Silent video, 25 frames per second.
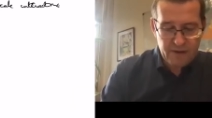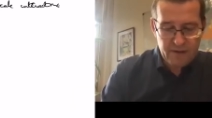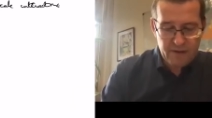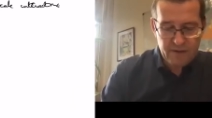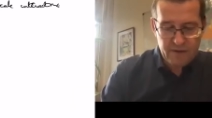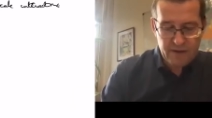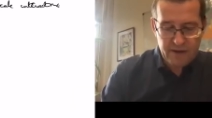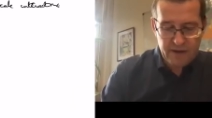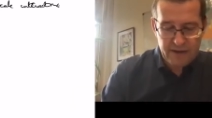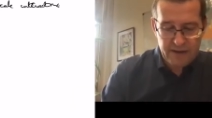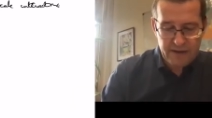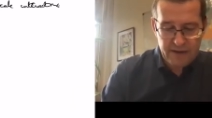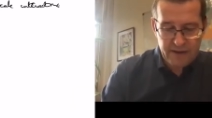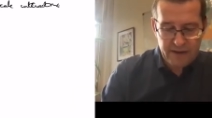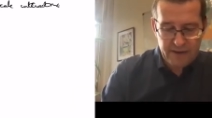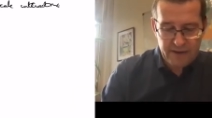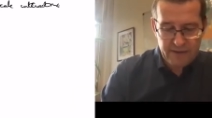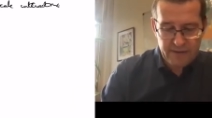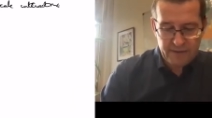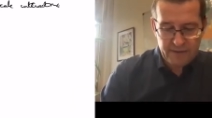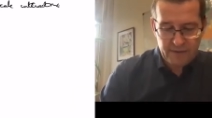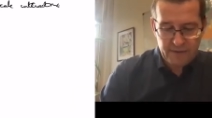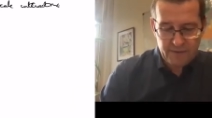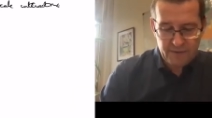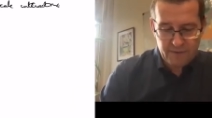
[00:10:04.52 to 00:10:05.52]
okay,
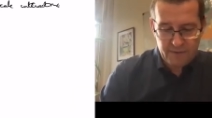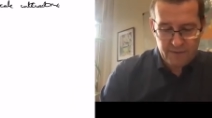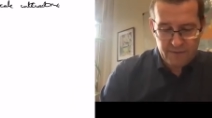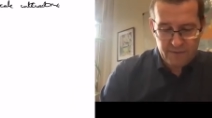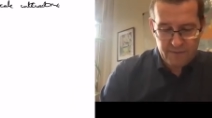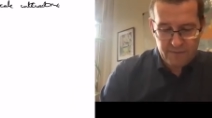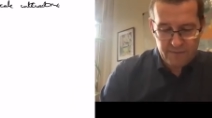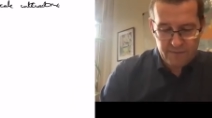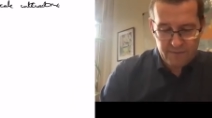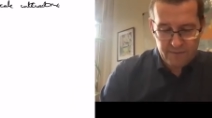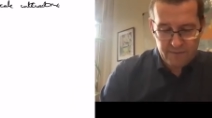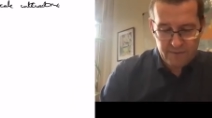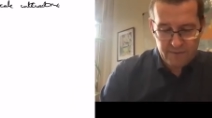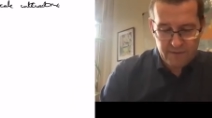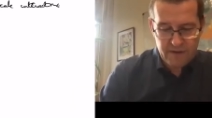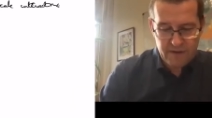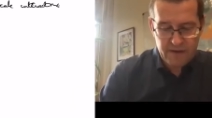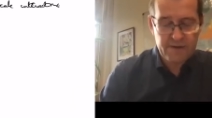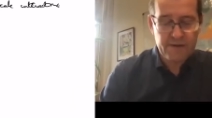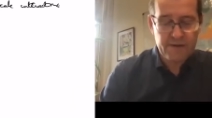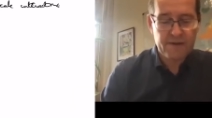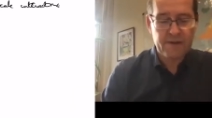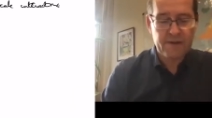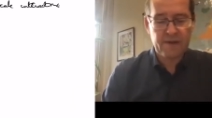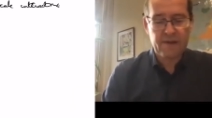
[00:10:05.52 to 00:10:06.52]
so
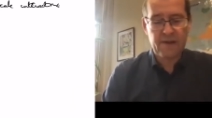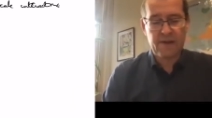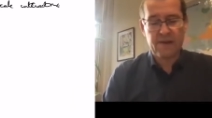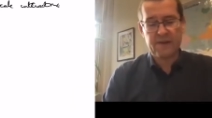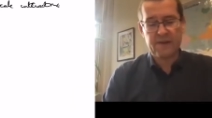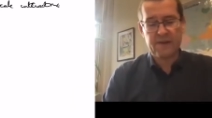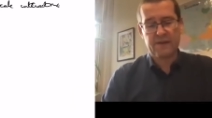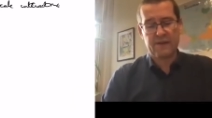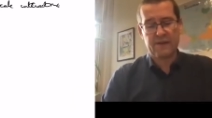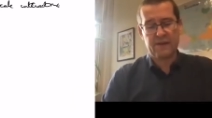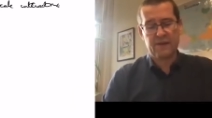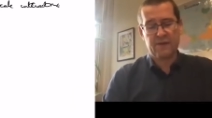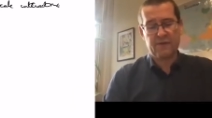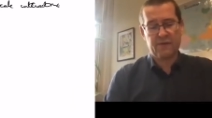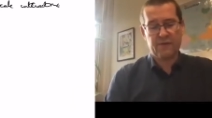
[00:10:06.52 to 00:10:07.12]
this is a